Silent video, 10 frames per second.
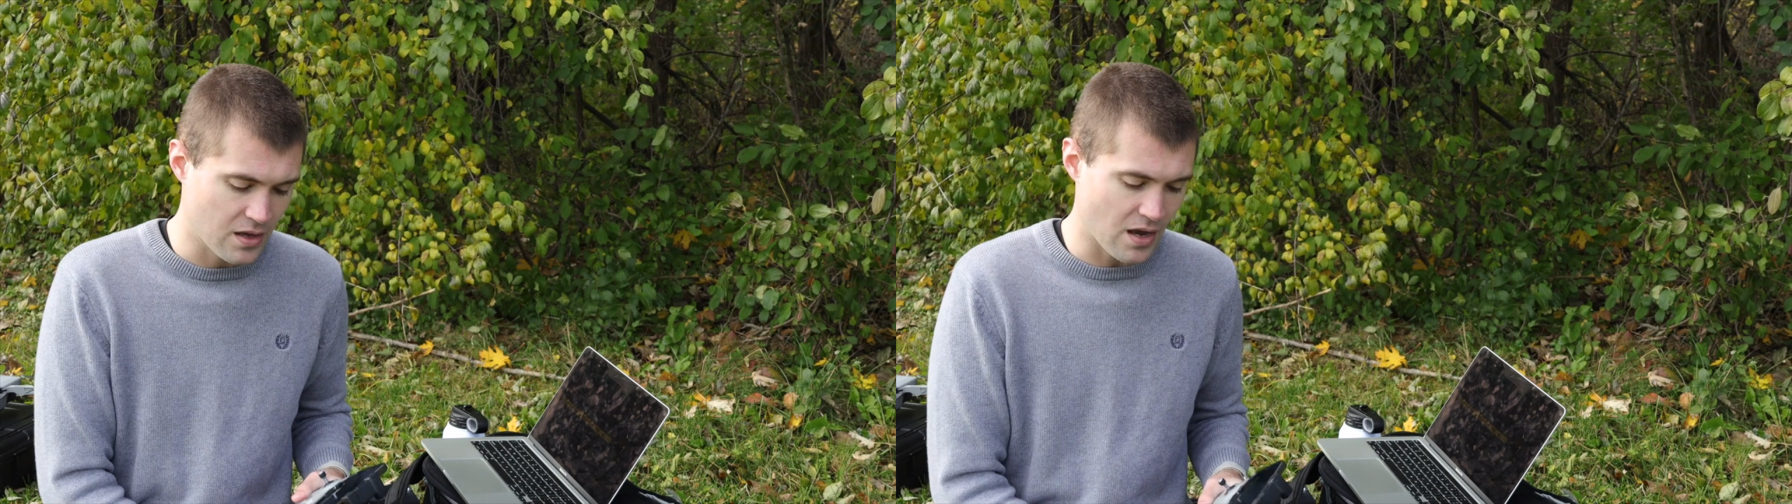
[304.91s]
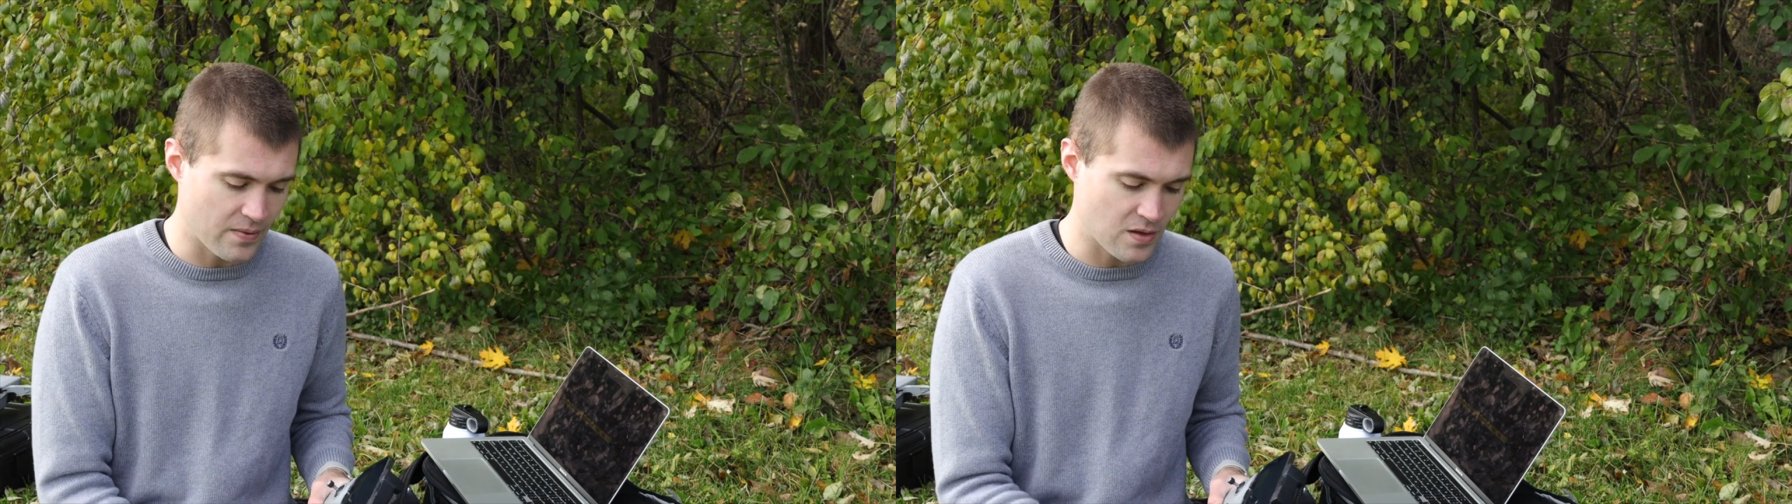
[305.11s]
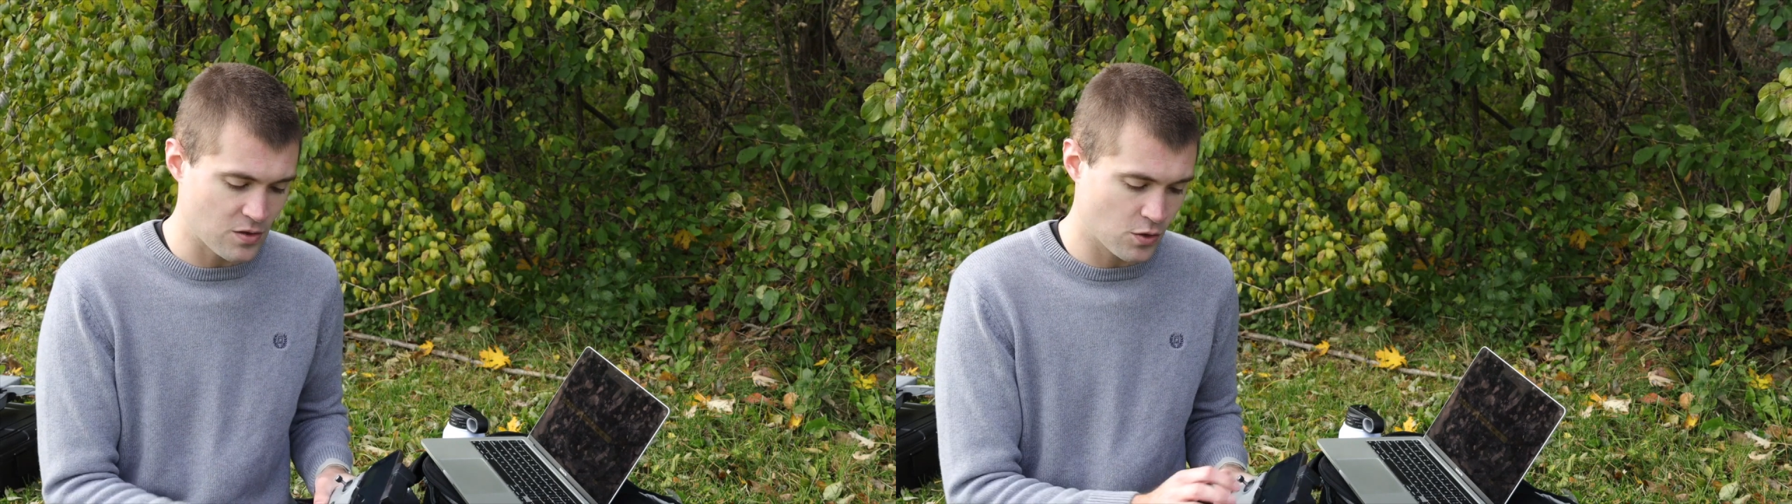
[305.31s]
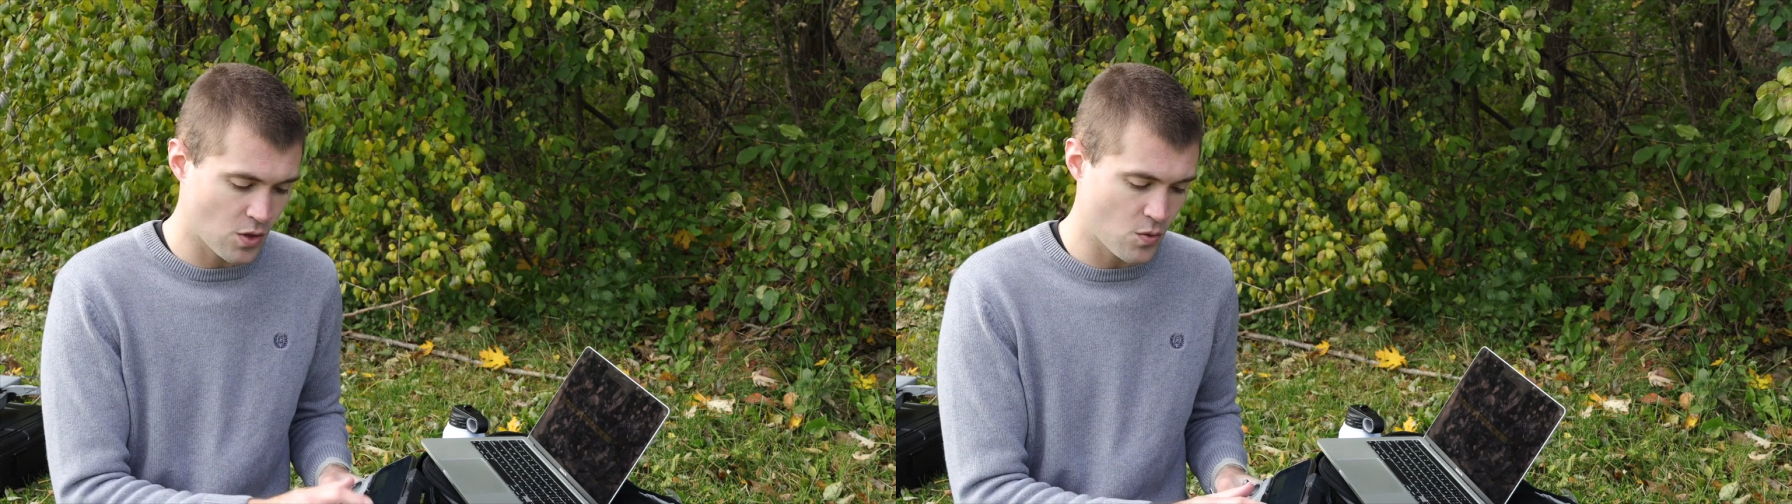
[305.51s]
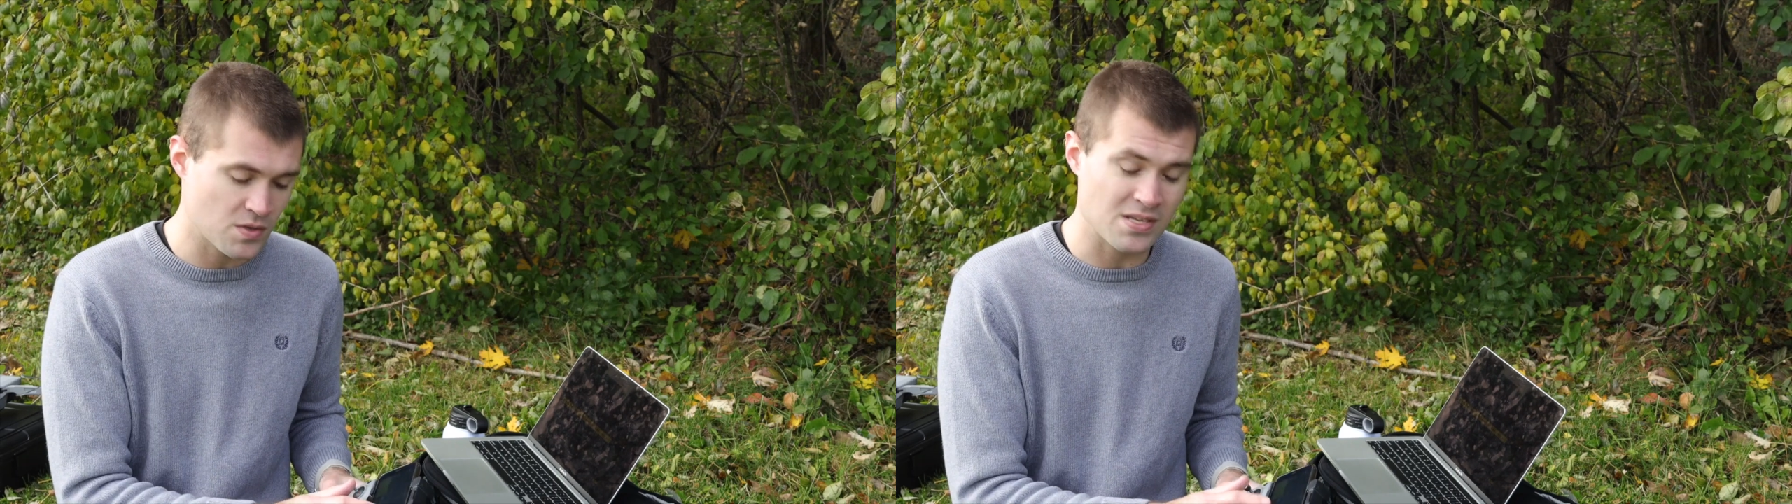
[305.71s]
And then you can
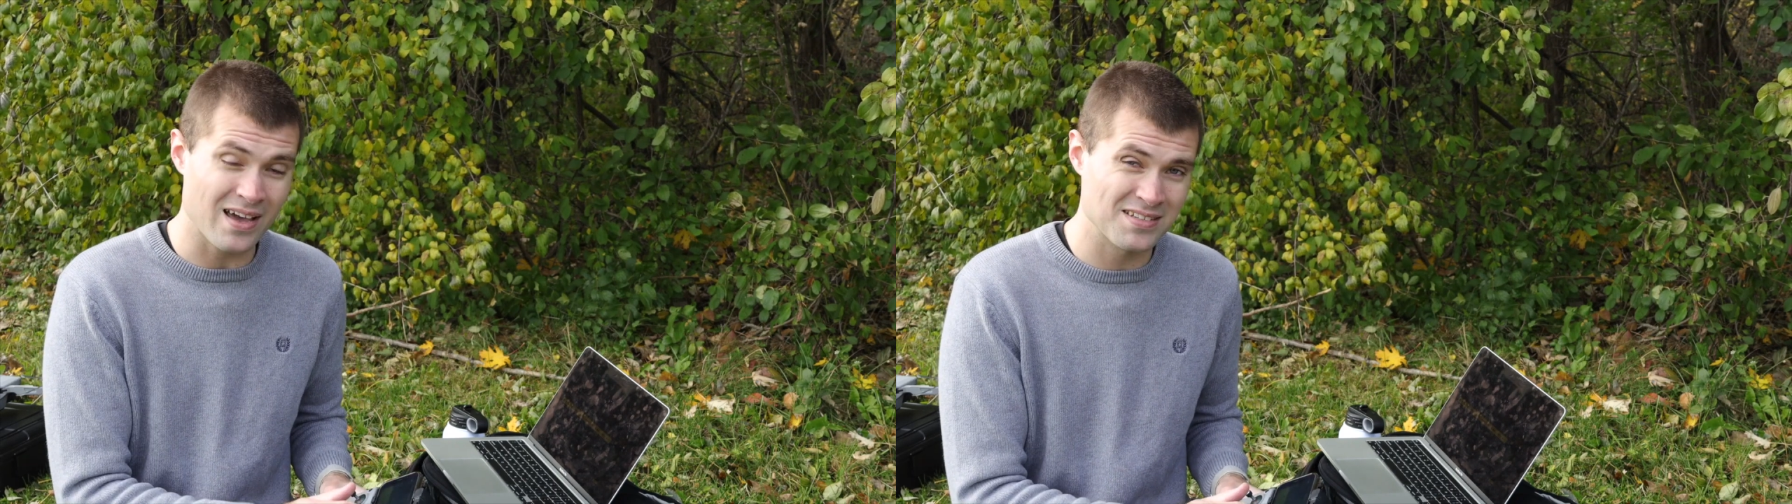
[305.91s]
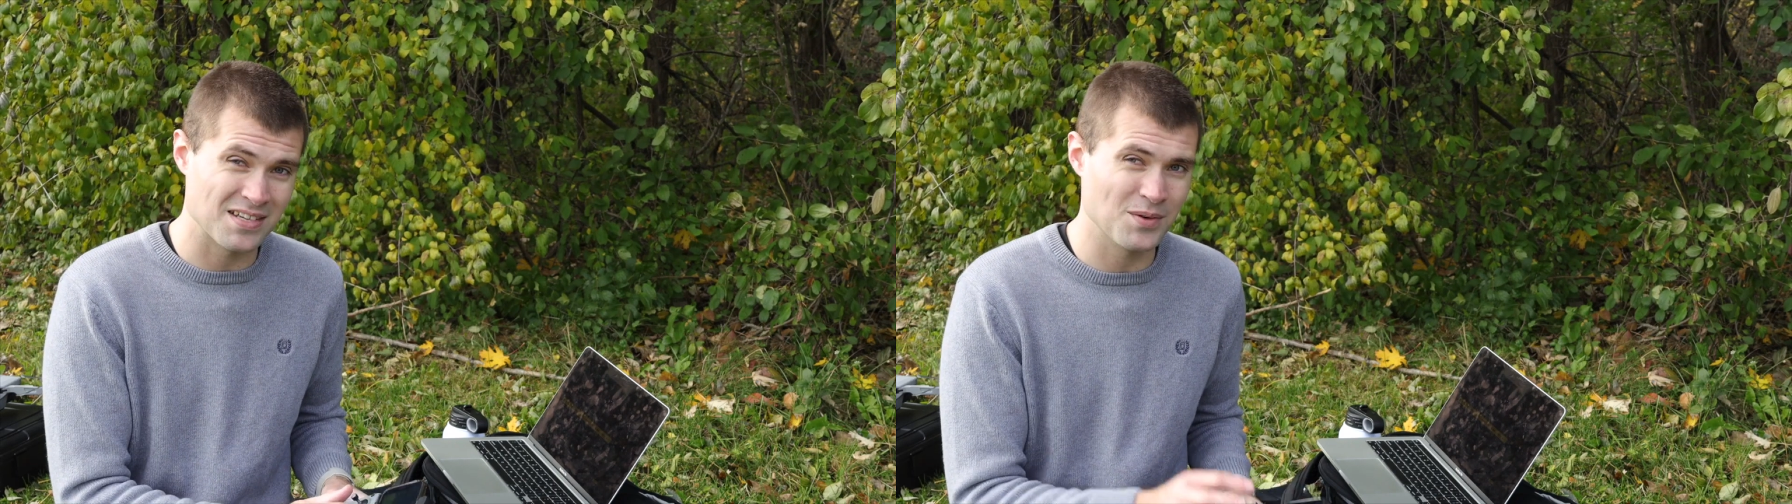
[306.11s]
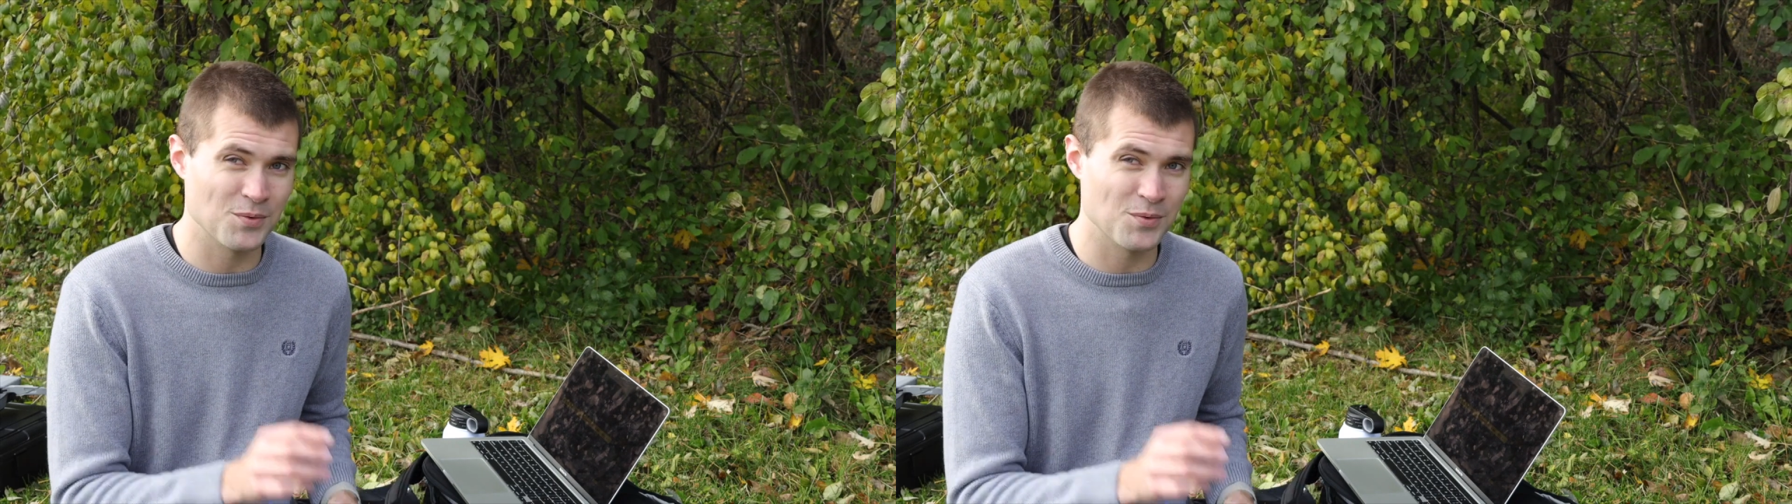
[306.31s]
always exit,